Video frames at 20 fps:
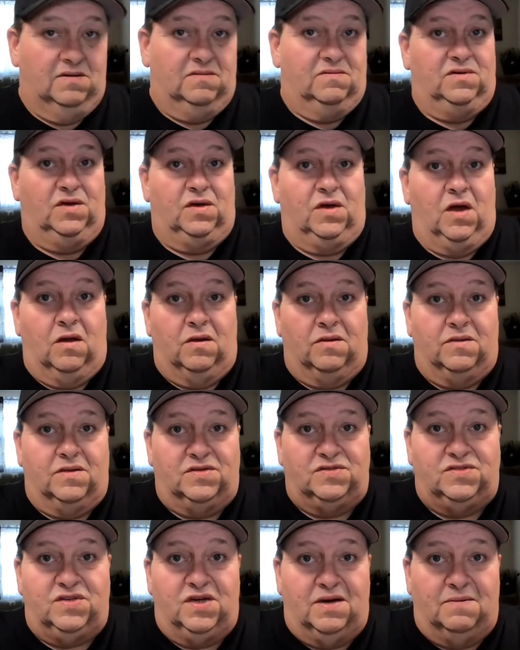You go to the
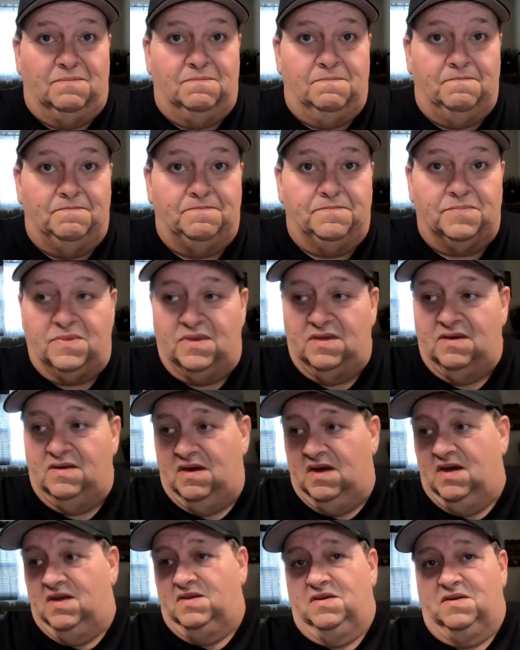gym
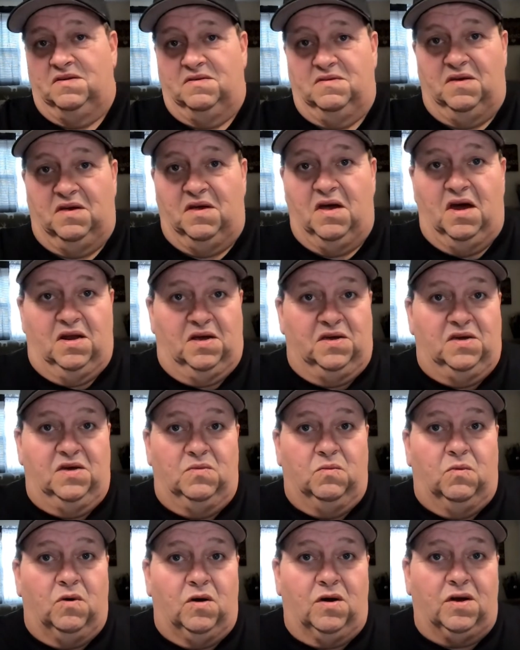and you got a
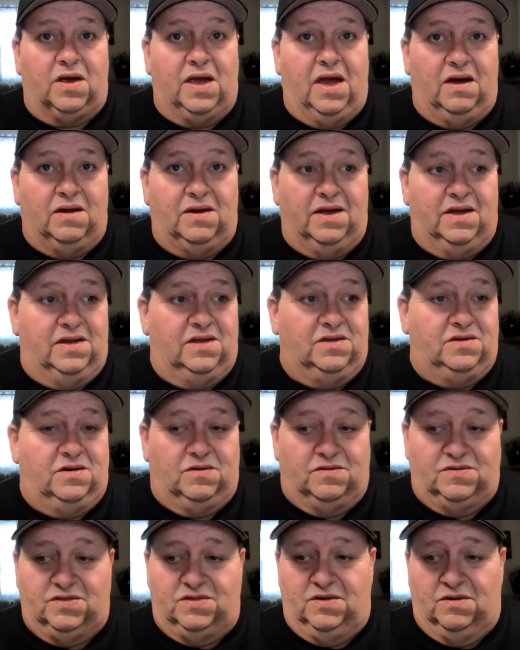good workout in, and
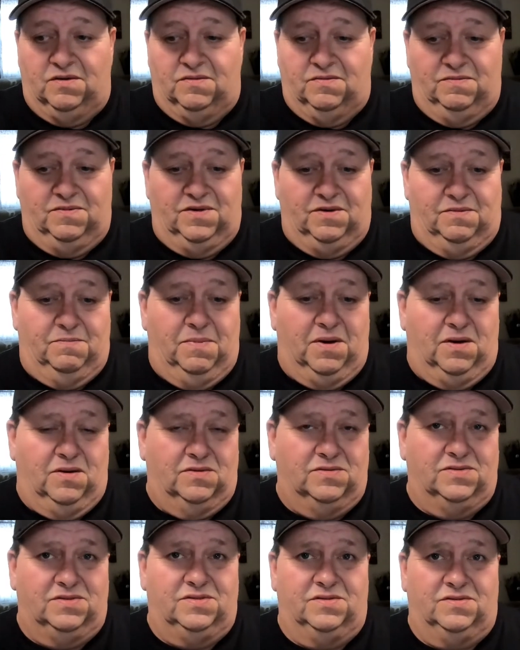your
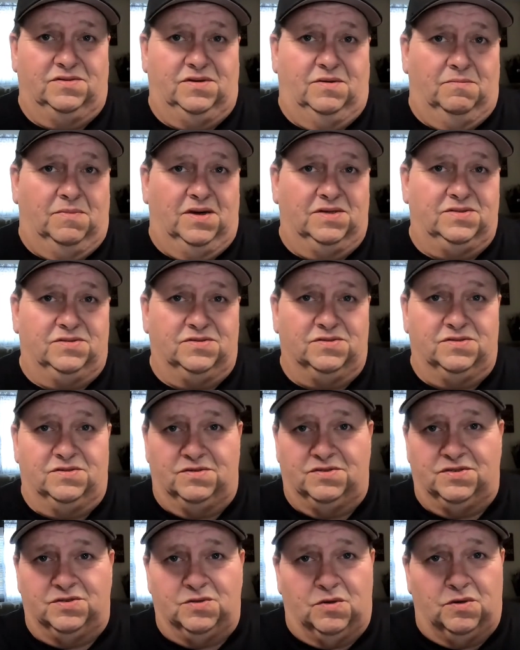bones or your muscles are
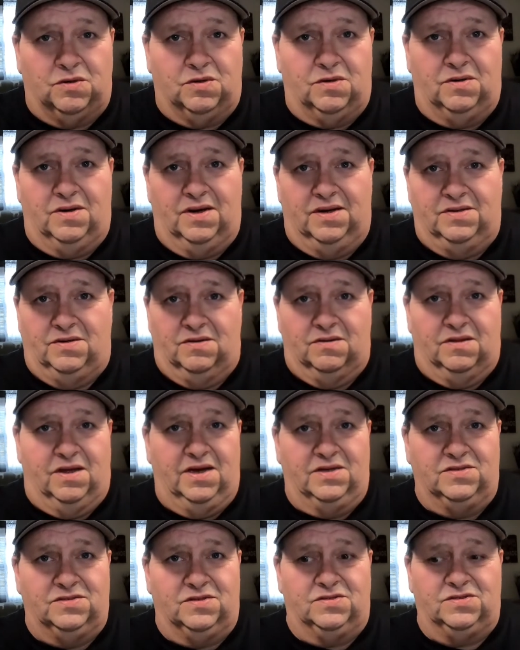sore and your
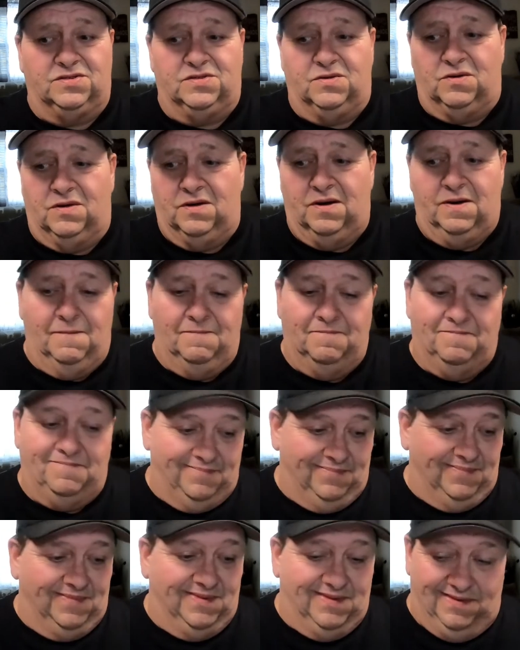legs are sore,
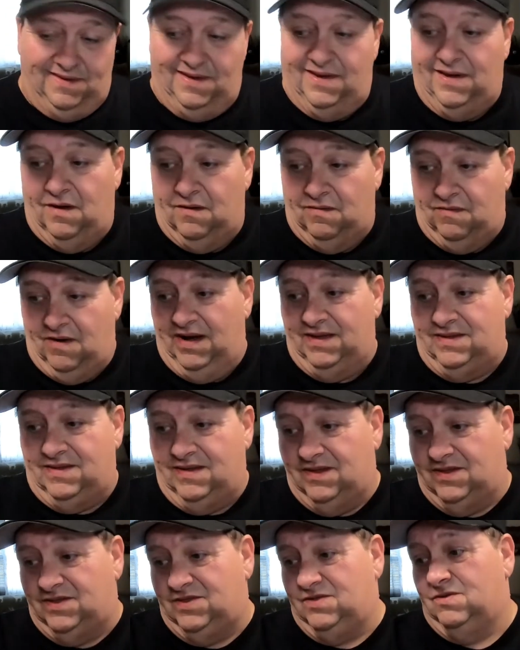you go right to
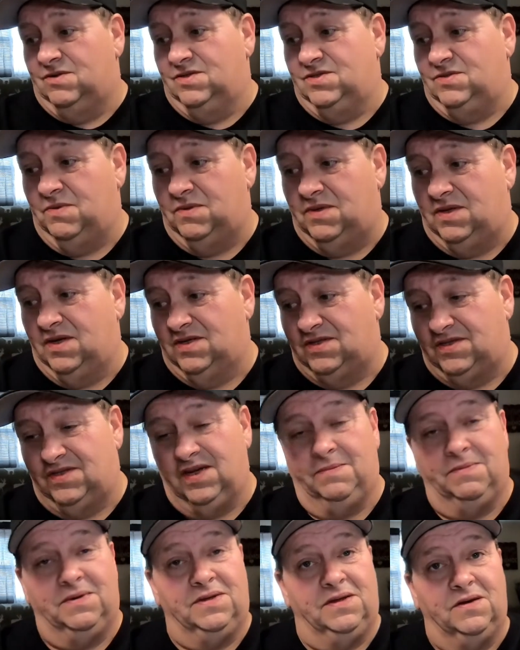the source with this
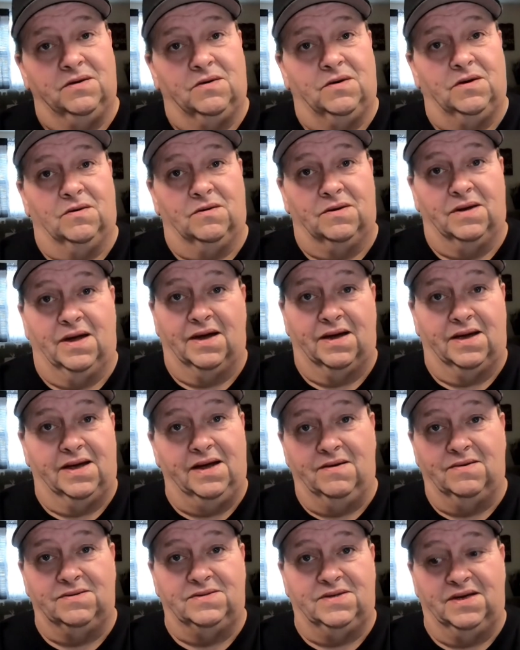CBD oil. And I
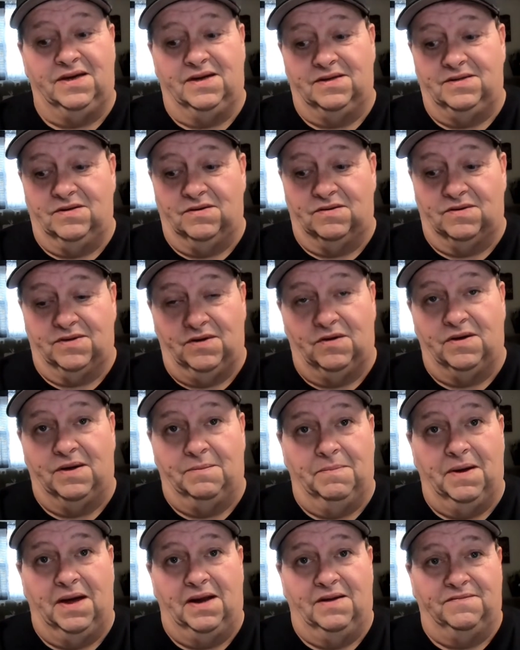guarantee it, you'll
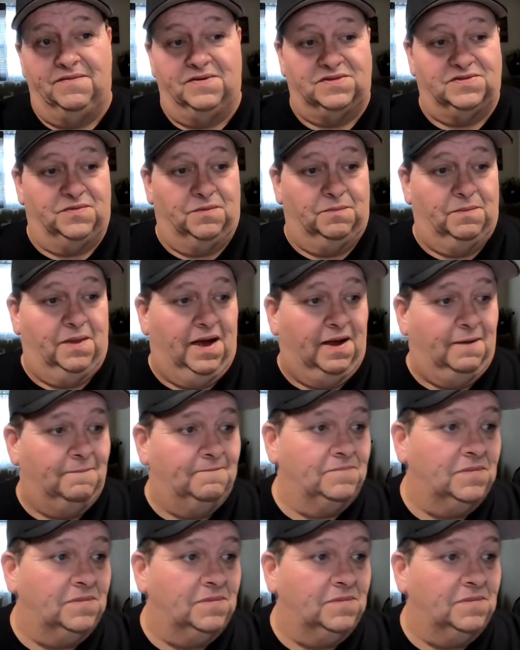get benefits from that.